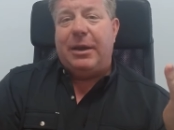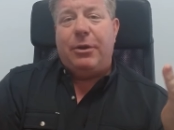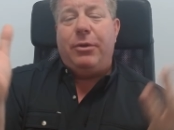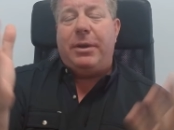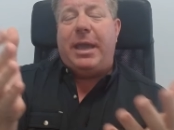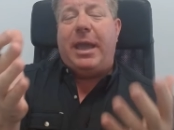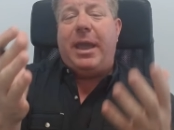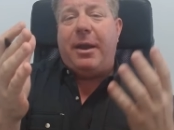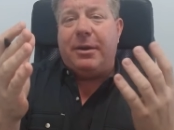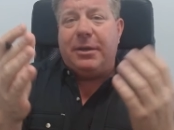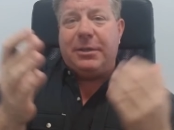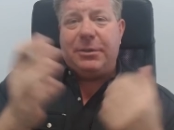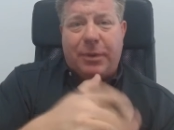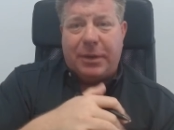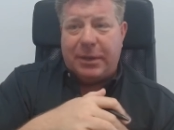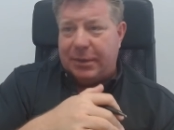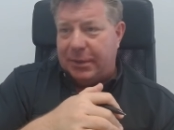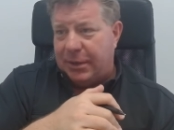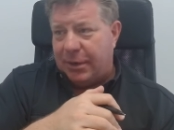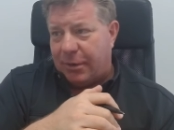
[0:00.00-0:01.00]
Who cares
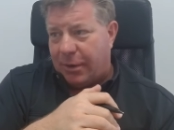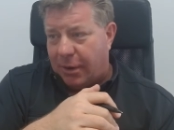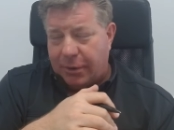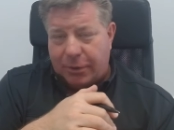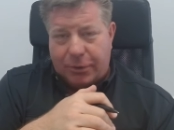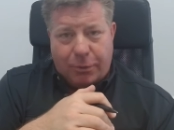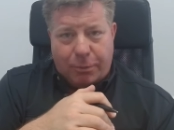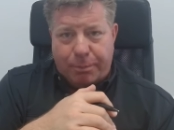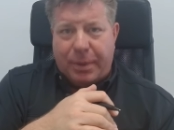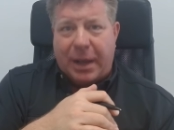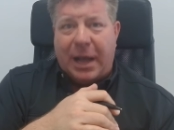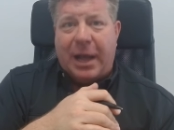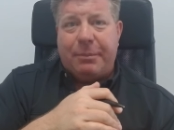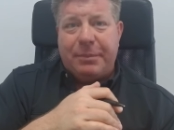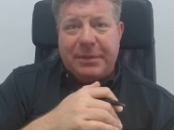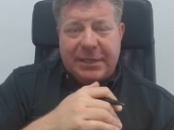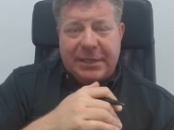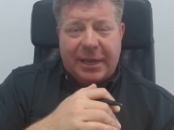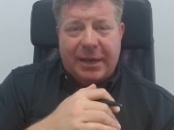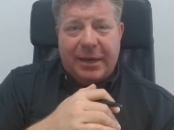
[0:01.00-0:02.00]
what your Uncle
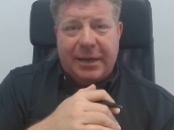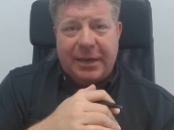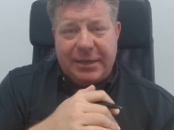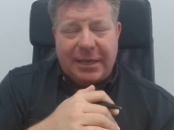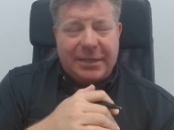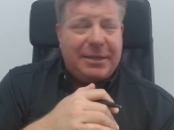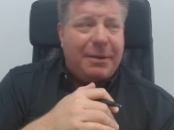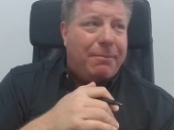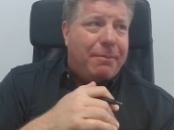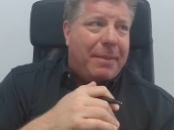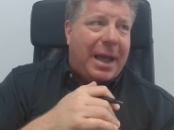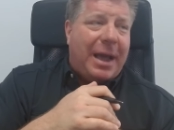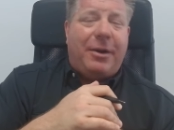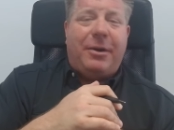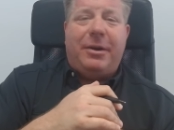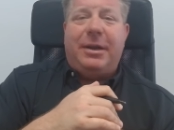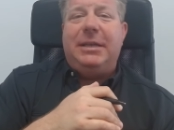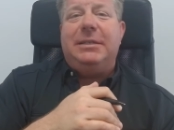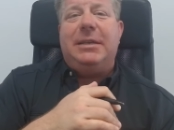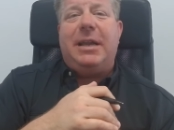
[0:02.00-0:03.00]
Bob said? It doesn't
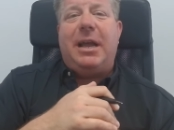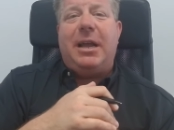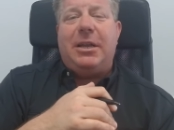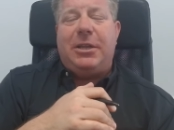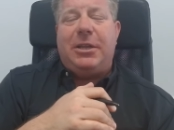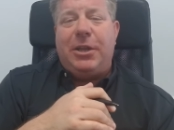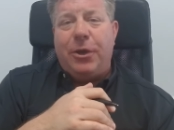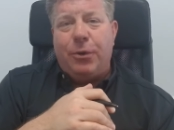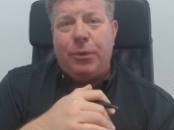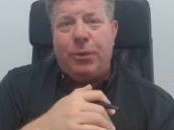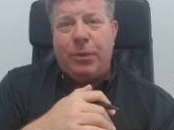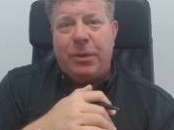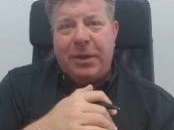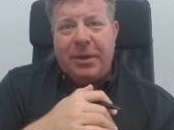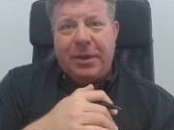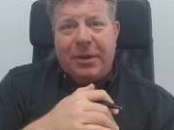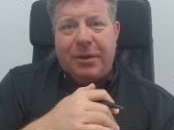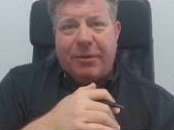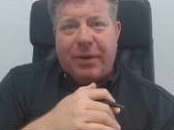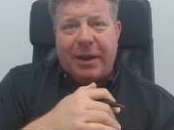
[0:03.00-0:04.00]
matter. He's not you,
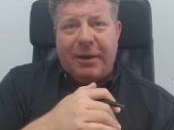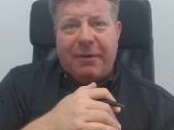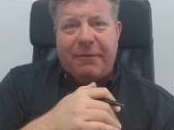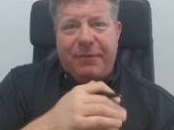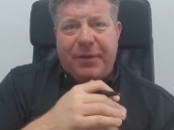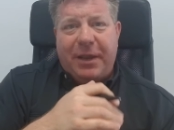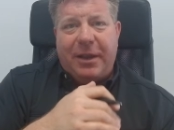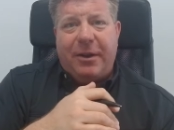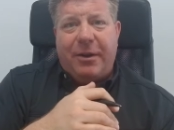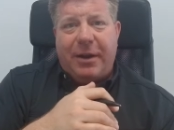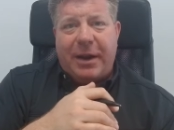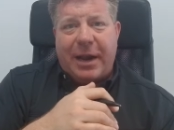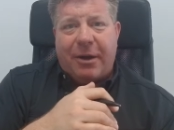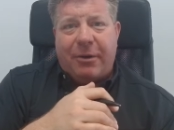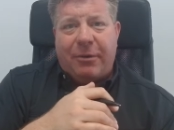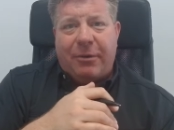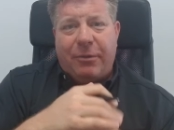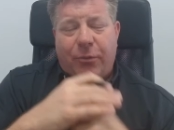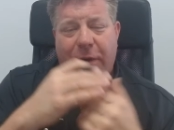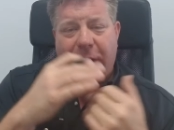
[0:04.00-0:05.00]
right? Figure it
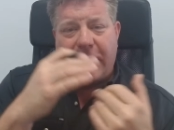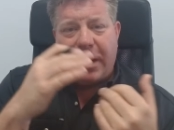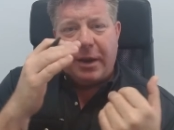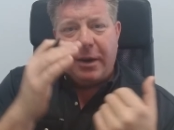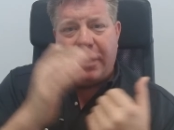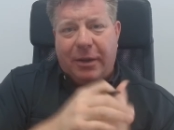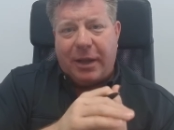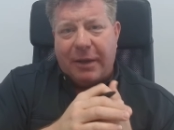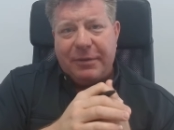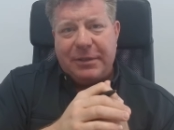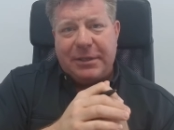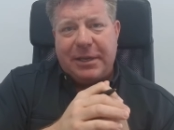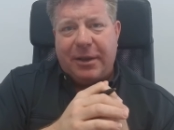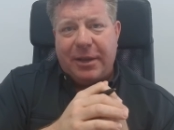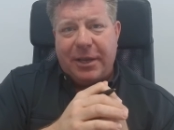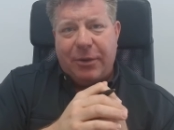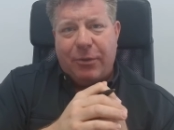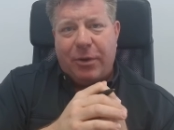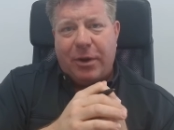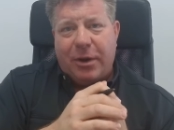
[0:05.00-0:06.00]
out what kind of
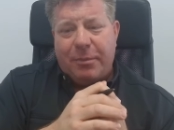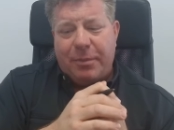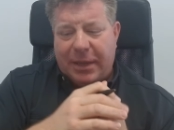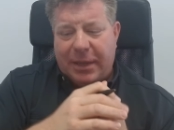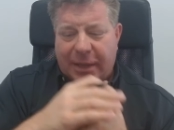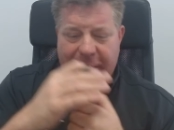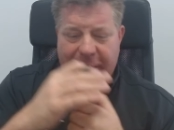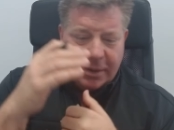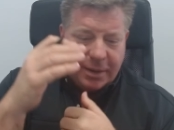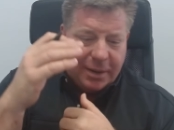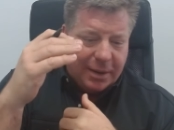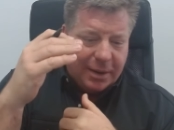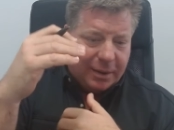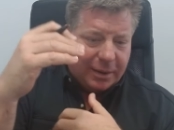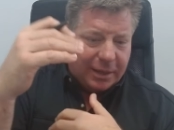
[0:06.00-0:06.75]
lifestyle you want to be in.